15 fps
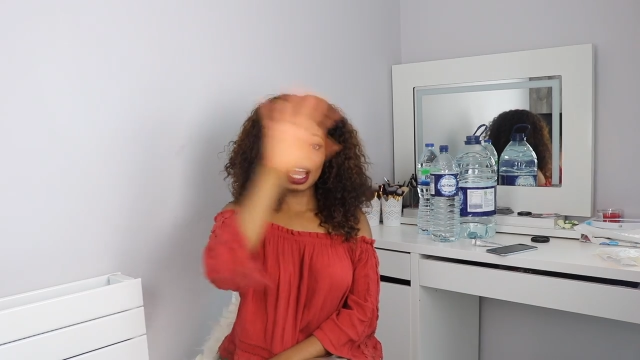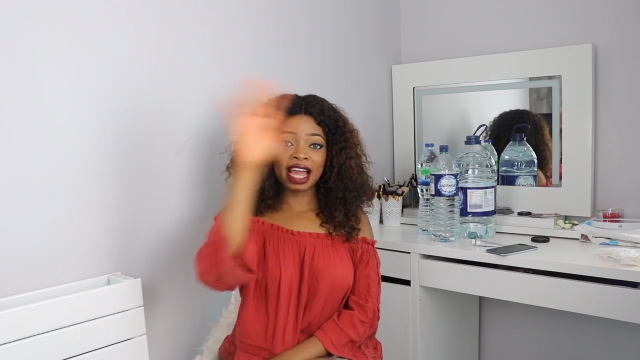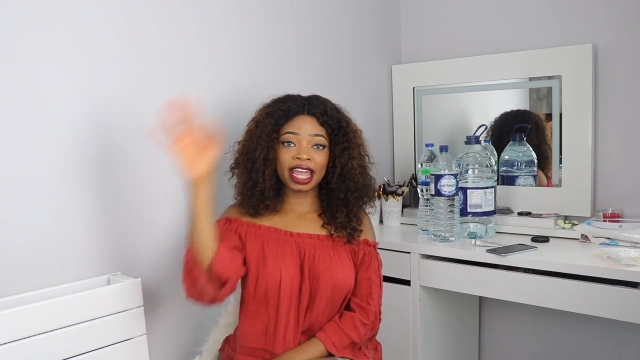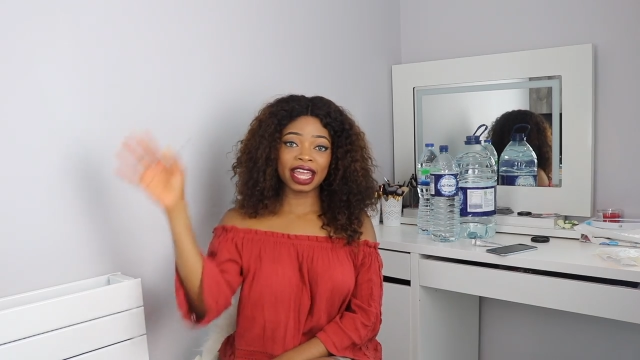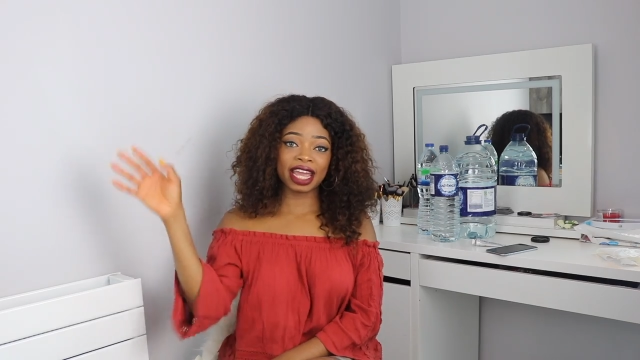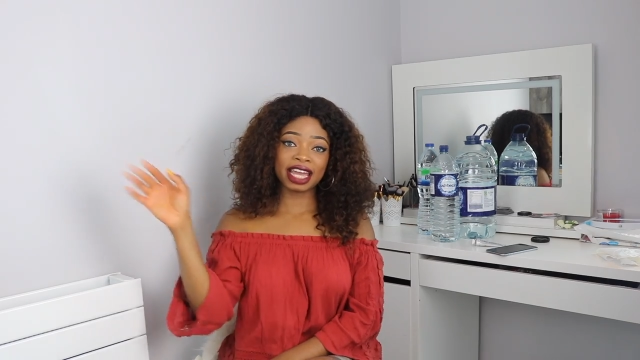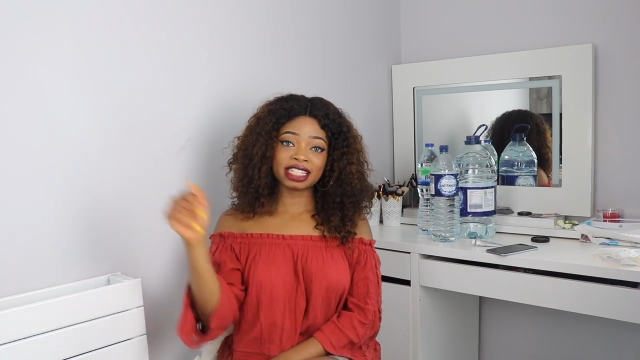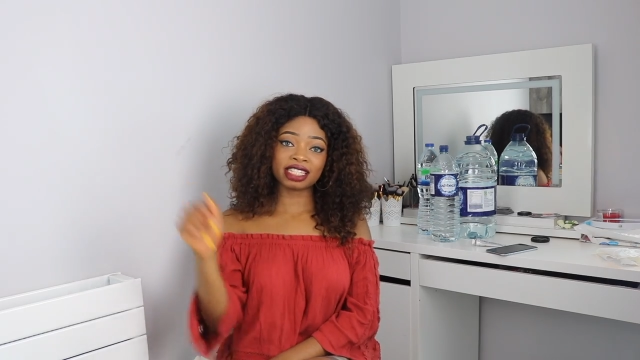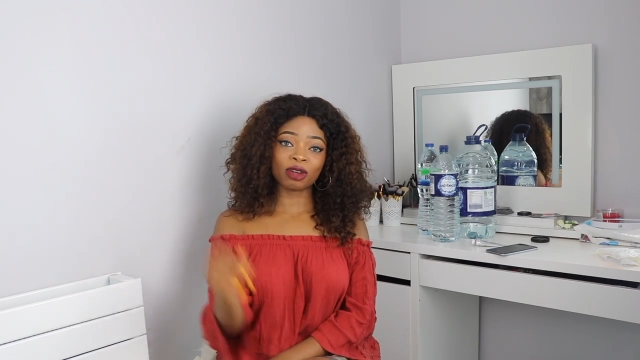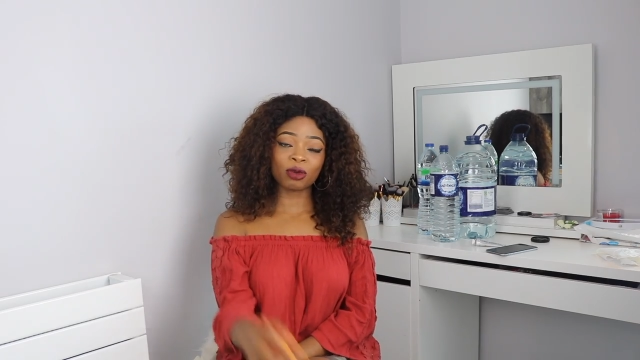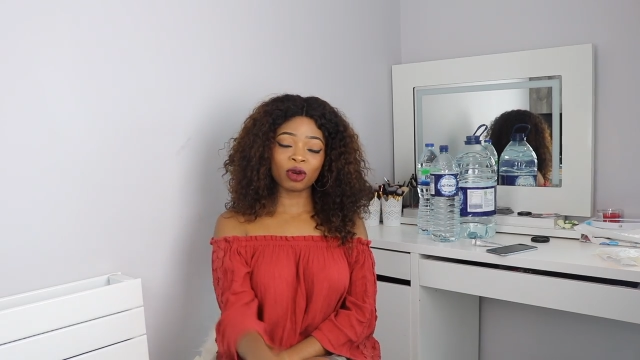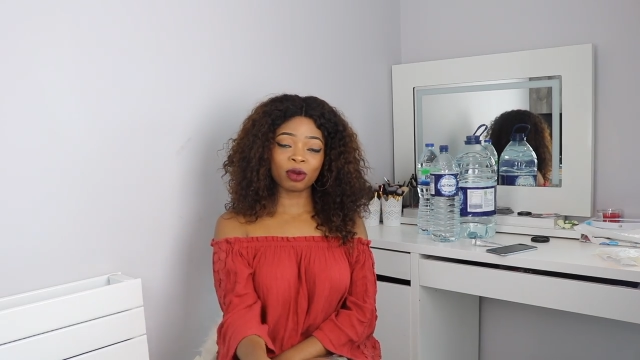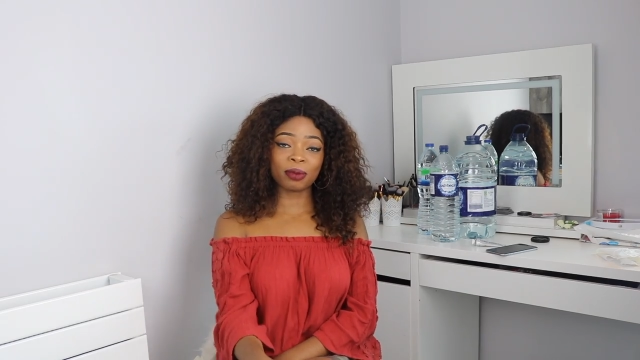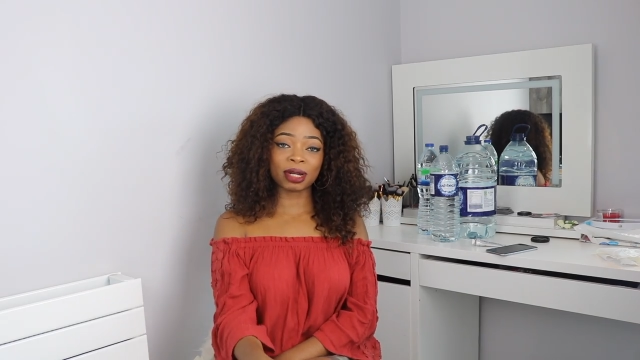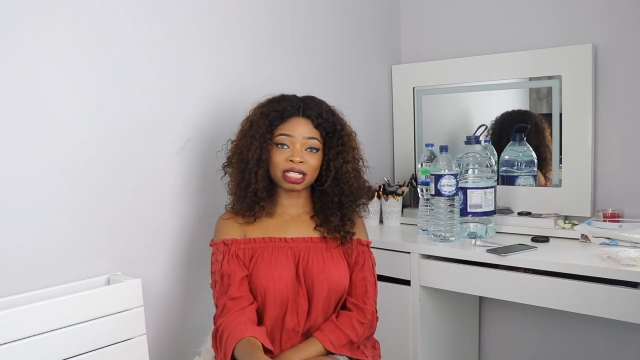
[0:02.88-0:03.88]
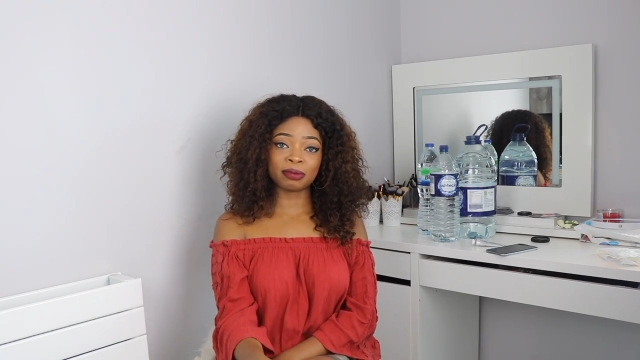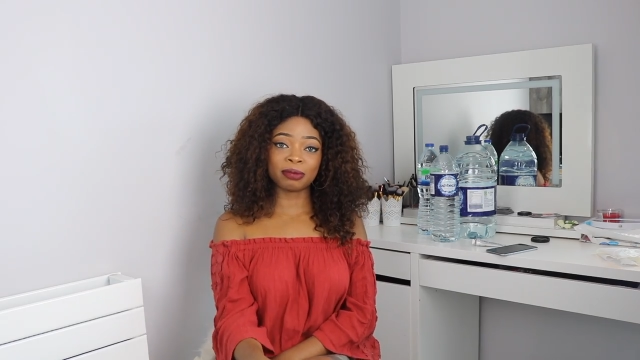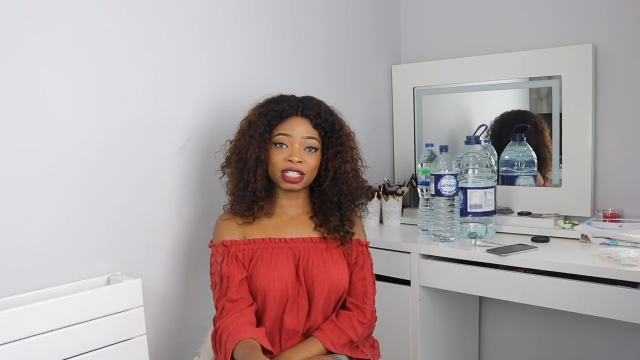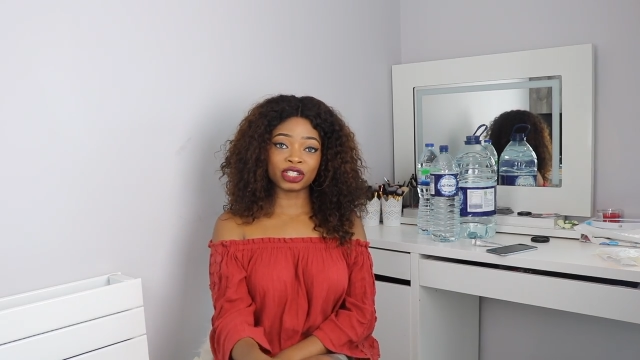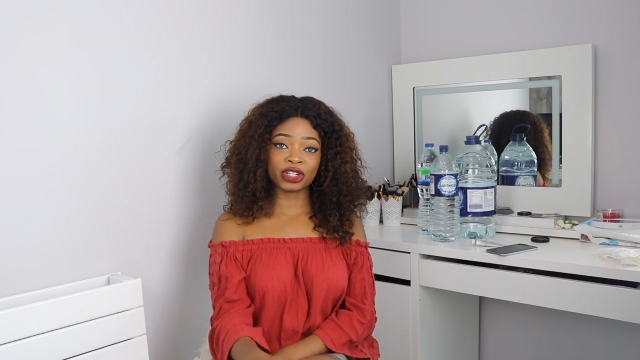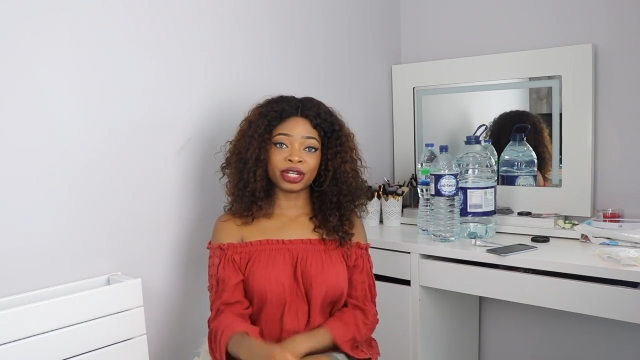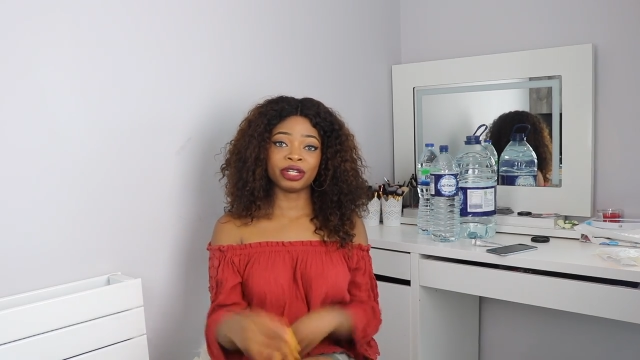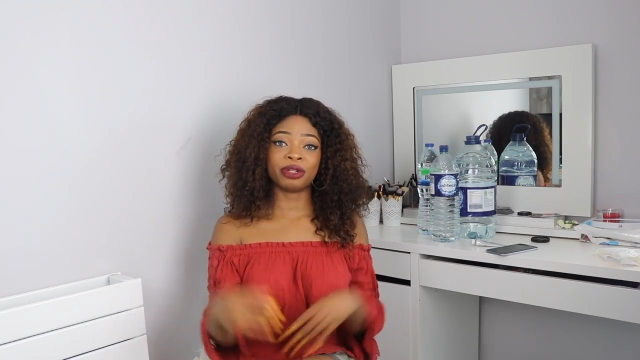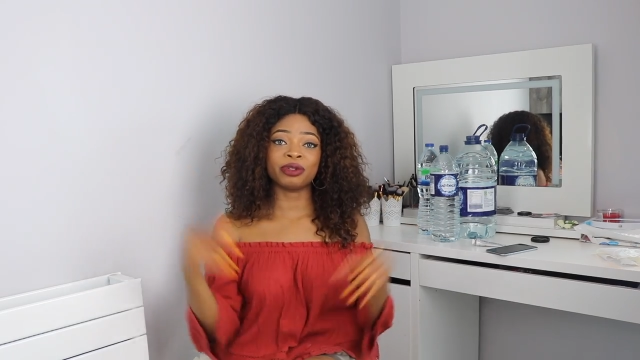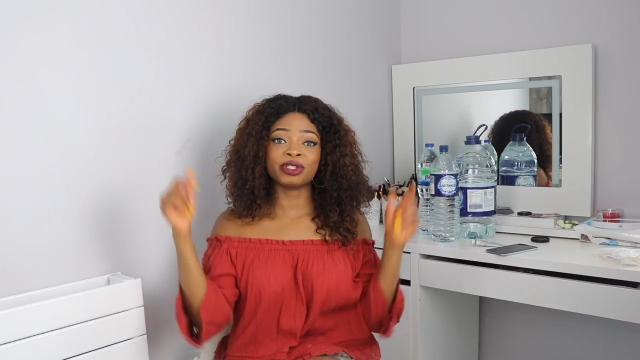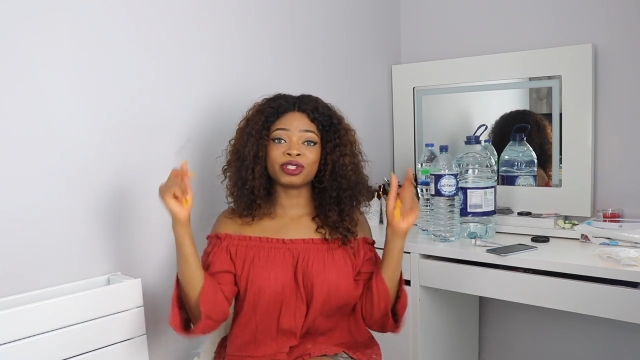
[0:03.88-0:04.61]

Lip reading: Hi guys, and welcome back to my channel.